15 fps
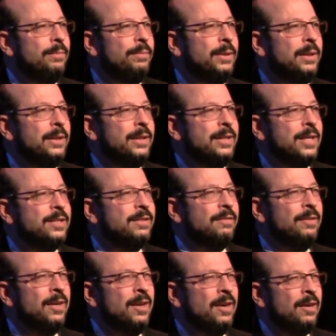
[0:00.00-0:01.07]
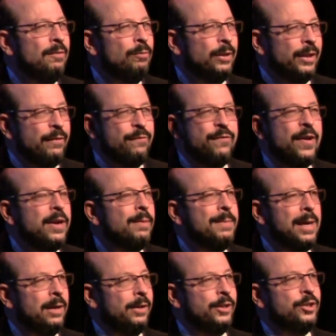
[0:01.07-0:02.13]
but it doesn't really
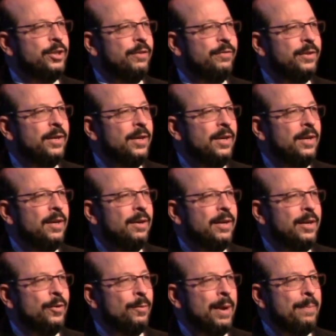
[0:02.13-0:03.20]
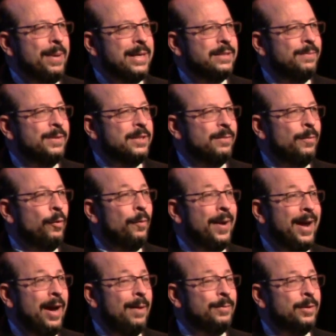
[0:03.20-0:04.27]
fundamentally shift either my pessimism or
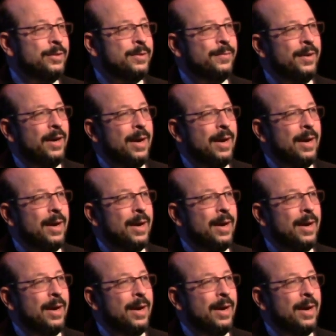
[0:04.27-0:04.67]
my optimism.